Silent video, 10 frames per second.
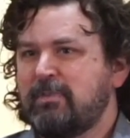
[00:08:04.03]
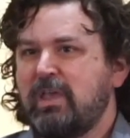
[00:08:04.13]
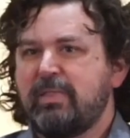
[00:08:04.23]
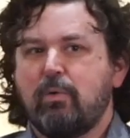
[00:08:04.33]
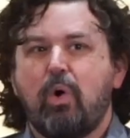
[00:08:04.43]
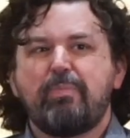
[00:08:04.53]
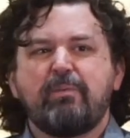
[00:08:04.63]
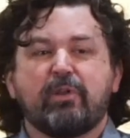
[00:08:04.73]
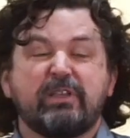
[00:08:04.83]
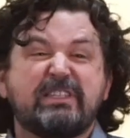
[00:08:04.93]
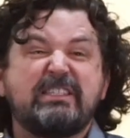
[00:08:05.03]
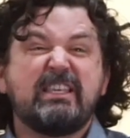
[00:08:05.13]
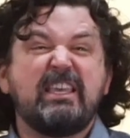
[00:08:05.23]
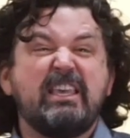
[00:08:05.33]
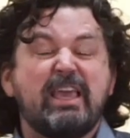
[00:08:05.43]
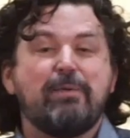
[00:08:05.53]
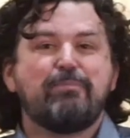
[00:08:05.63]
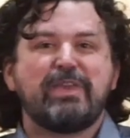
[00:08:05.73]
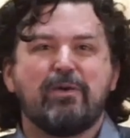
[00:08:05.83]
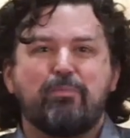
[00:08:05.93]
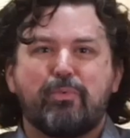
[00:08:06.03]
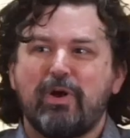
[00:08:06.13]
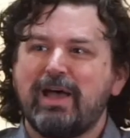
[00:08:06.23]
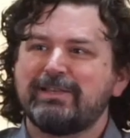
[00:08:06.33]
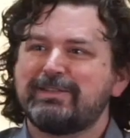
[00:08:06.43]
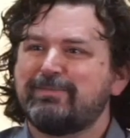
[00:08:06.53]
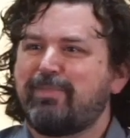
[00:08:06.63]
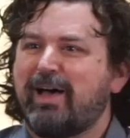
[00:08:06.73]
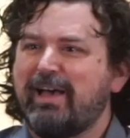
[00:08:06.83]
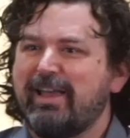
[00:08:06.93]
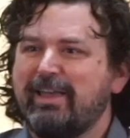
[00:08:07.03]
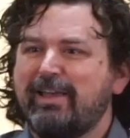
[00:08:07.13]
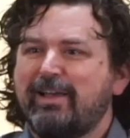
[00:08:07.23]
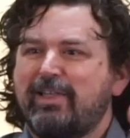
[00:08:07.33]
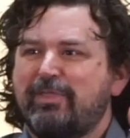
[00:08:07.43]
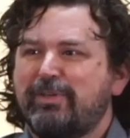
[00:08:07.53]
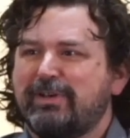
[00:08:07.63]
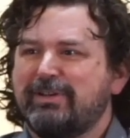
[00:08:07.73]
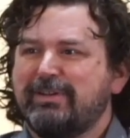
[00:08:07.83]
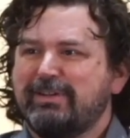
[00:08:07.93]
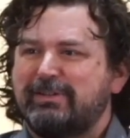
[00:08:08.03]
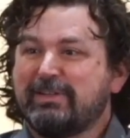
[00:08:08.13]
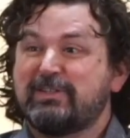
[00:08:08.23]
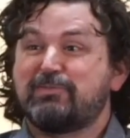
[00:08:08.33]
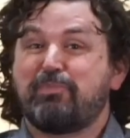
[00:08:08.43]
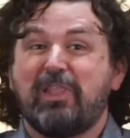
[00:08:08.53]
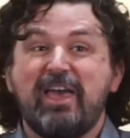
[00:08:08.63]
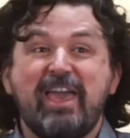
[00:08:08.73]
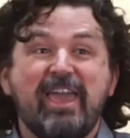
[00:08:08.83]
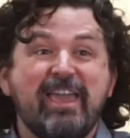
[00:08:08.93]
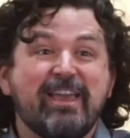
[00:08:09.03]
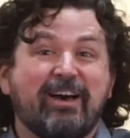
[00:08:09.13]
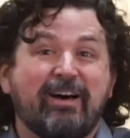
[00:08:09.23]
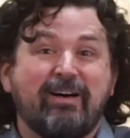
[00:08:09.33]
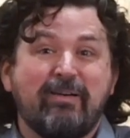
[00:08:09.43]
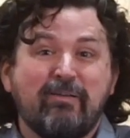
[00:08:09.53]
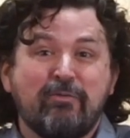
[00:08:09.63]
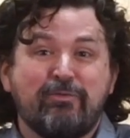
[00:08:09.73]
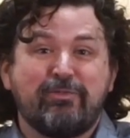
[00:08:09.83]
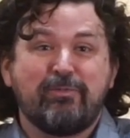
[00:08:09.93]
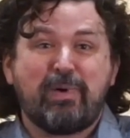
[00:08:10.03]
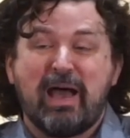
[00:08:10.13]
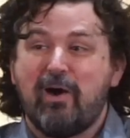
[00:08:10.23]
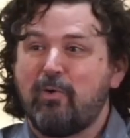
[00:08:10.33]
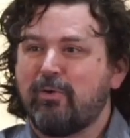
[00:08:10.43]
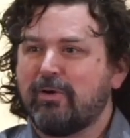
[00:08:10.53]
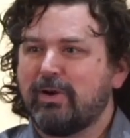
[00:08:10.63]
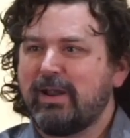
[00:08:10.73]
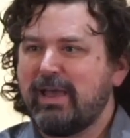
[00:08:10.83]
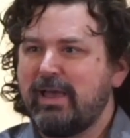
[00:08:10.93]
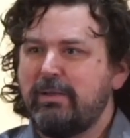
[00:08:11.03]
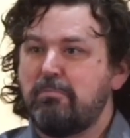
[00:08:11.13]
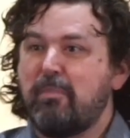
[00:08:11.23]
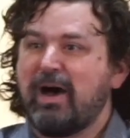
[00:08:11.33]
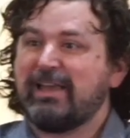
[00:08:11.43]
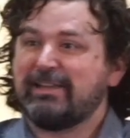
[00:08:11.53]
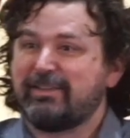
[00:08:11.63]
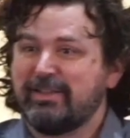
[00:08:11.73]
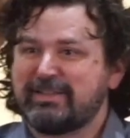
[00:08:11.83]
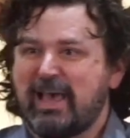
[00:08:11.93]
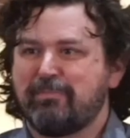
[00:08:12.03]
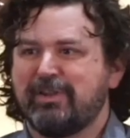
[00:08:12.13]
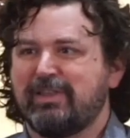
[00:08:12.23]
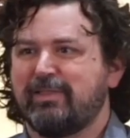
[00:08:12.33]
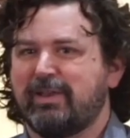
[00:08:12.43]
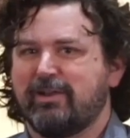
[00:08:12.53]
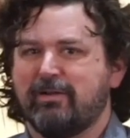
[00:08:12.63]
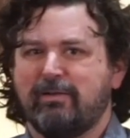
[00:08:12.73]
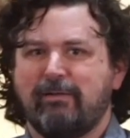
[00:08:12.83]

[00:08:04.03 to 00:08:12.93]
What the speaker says: They want people to see and be impressed by the display of power and might that's happening there.